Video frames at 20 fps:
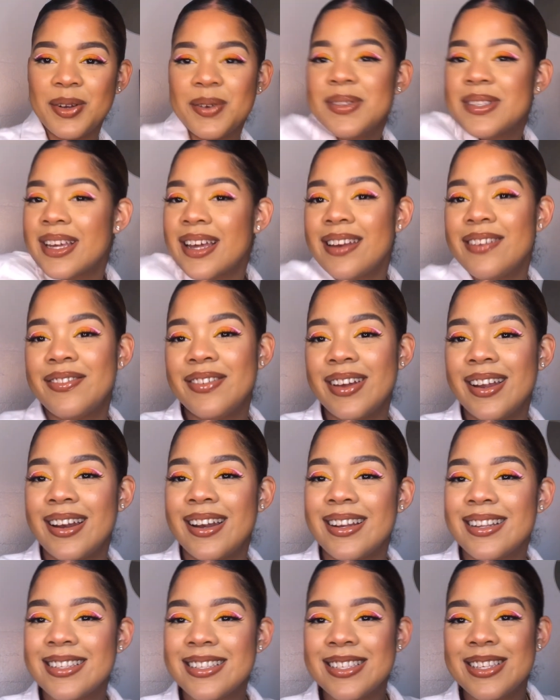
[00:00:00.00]
It was kind of
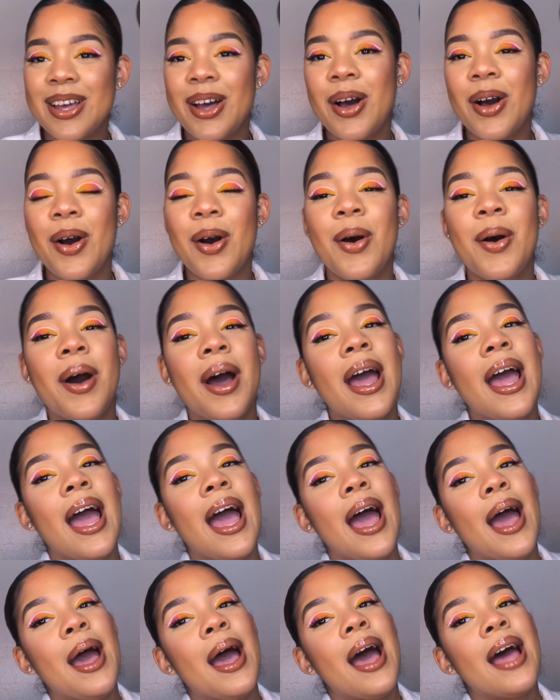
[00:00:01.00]
fun. So
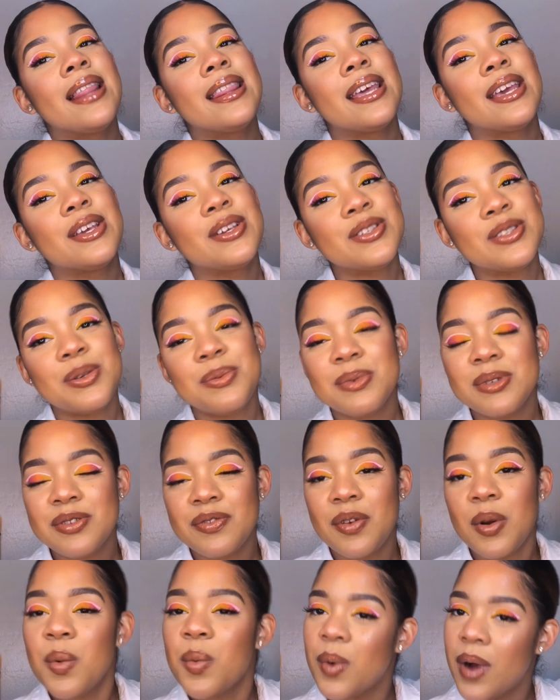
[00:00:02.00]
thank you so much
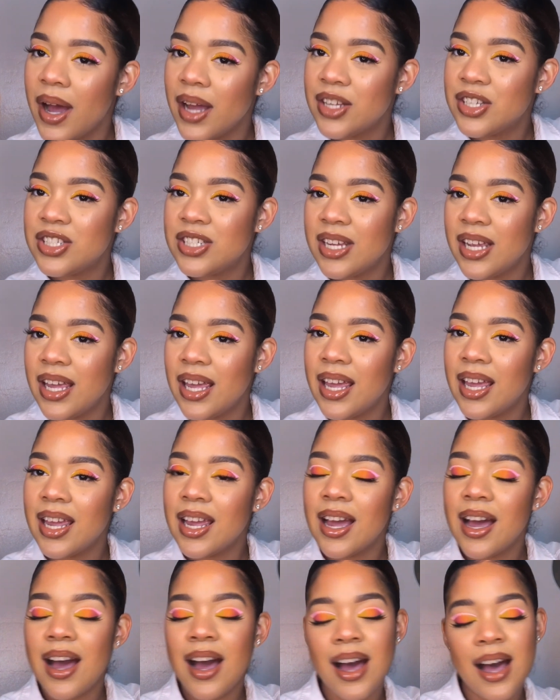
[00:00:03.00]
for watching.
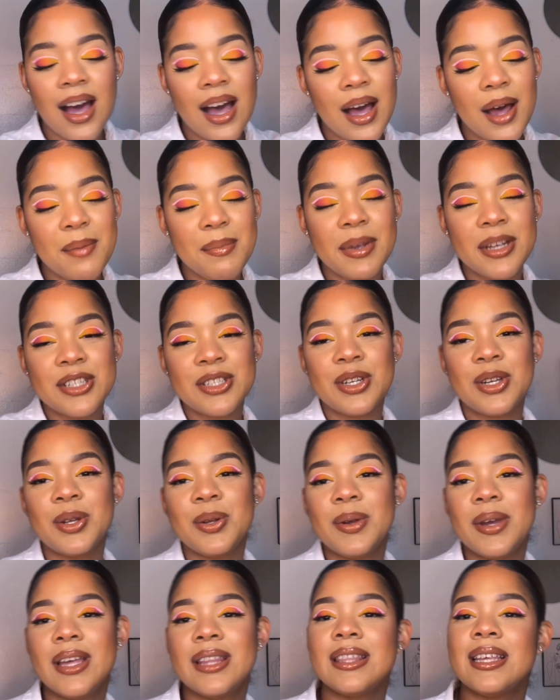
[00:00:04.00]
Make sure you
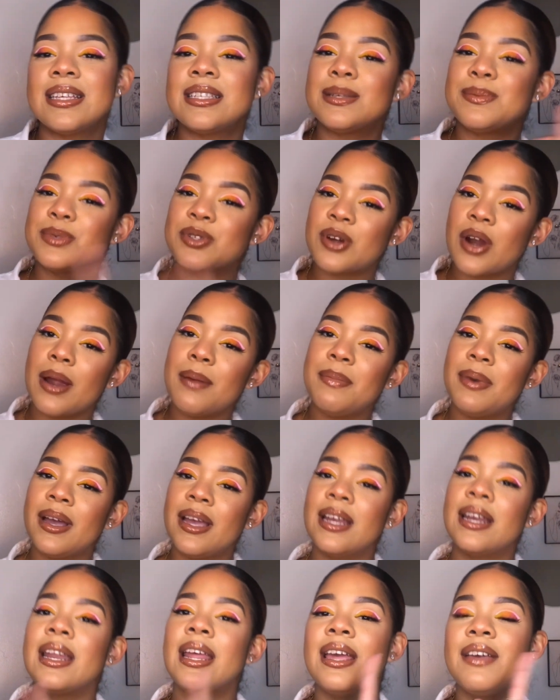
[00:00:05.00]
hit that subscribe
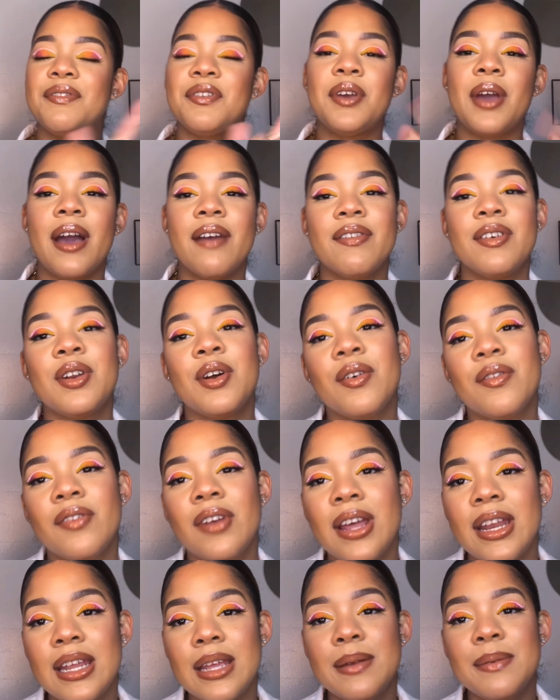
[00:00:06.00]
button if you haven't
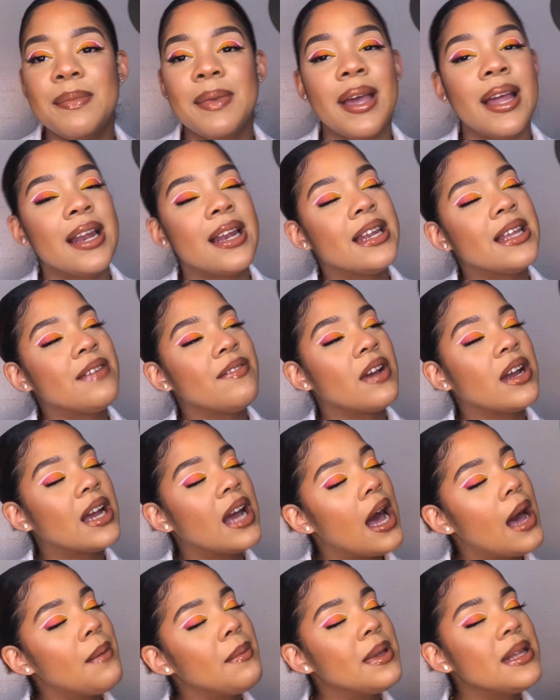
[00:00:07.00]
already, and leave a
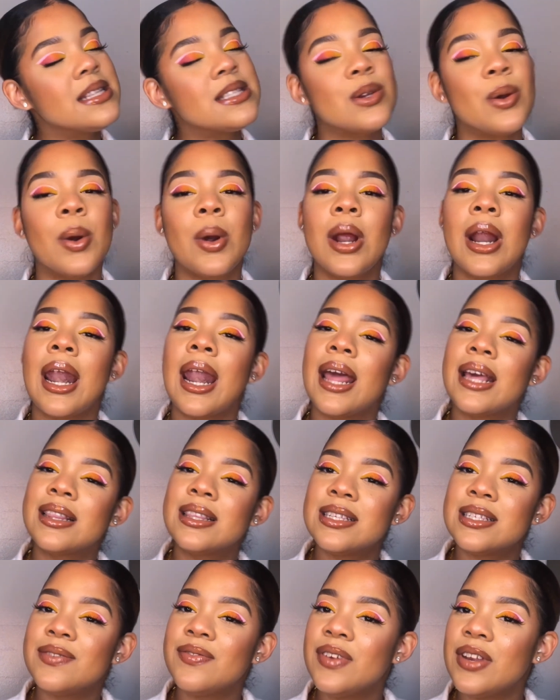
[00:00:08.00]
comment or like
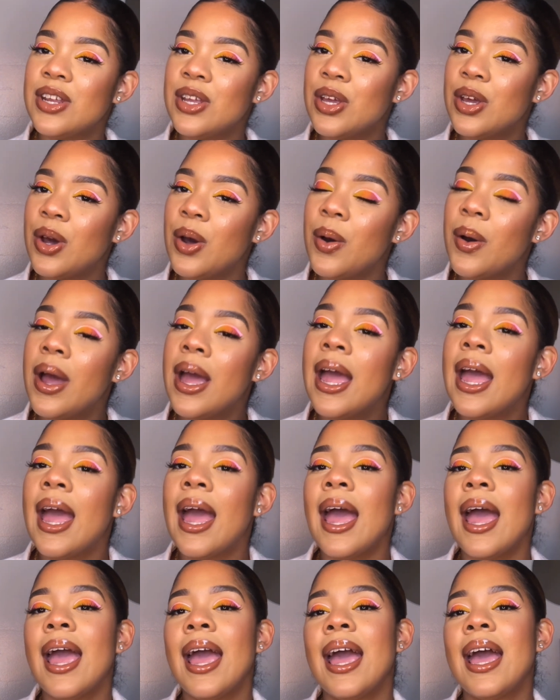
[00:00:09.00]
this video,
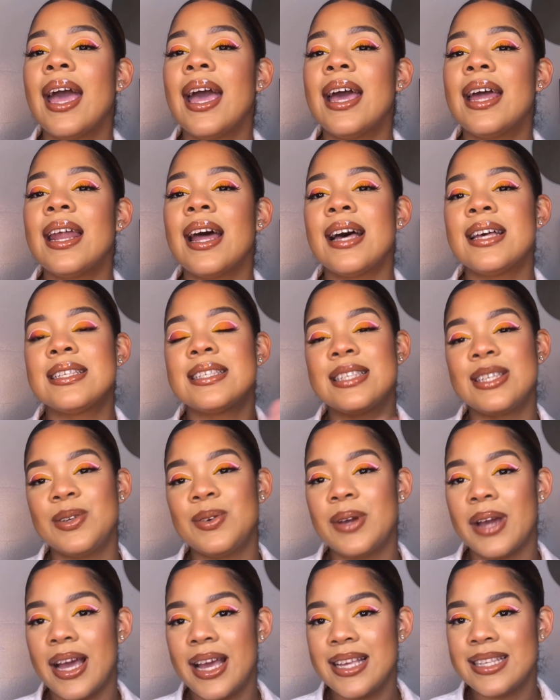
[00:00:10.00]
and I'll see you
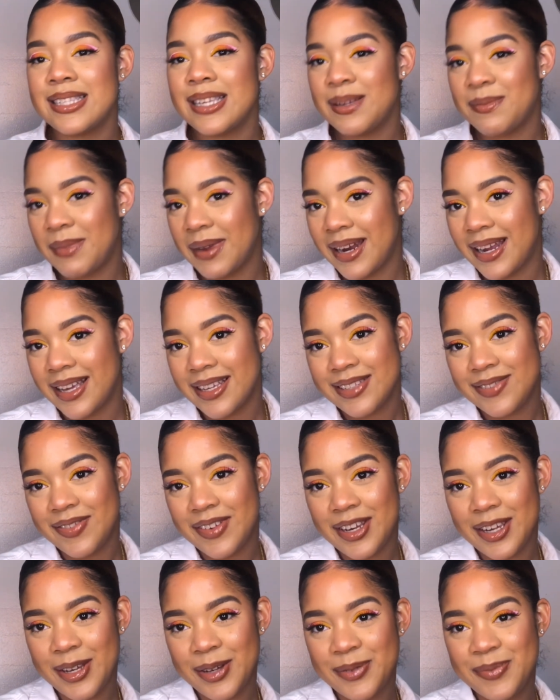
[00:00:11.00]
guys in my next
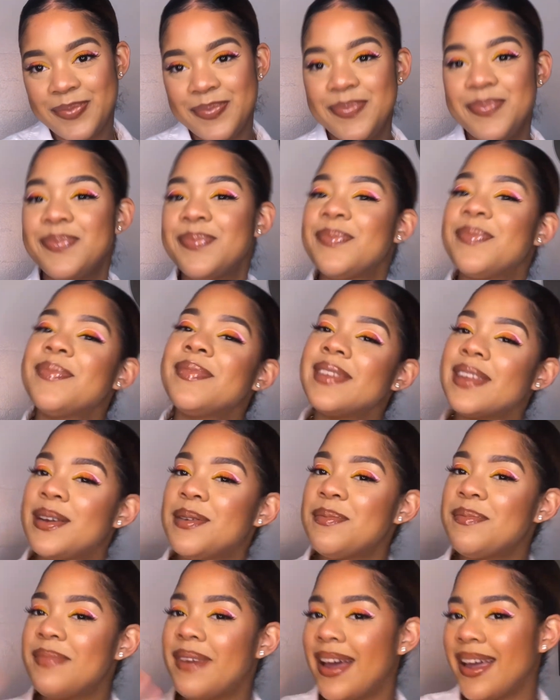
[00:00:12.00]
video.
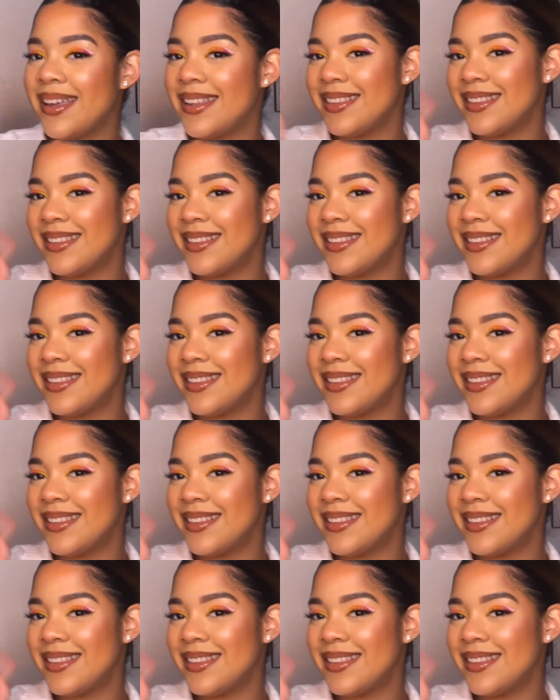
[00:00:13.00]
Bye.